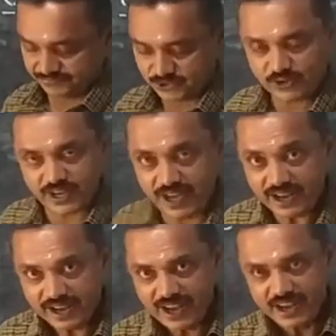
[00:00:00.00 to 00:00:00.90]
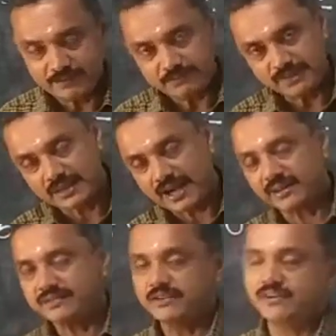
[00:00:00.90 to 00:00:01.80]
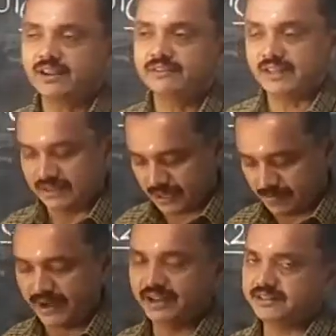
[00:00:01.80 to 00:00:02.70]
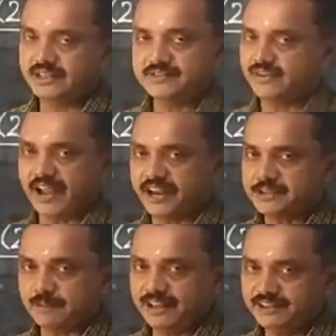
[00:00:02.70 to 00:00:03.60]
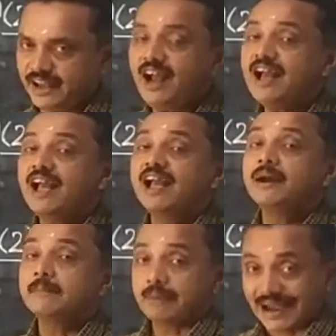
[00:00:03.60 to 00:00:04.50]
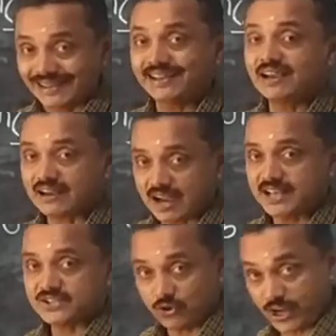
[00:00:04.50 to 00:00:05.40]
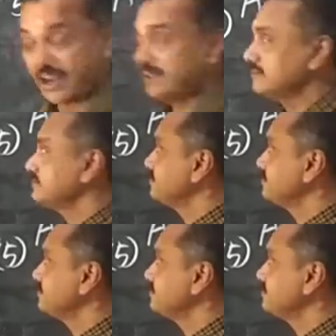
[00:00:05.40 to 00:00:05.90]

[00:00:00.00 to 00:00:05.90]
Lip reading: Okay. Another thing, the remaining things we can explain in the practical class. Okay.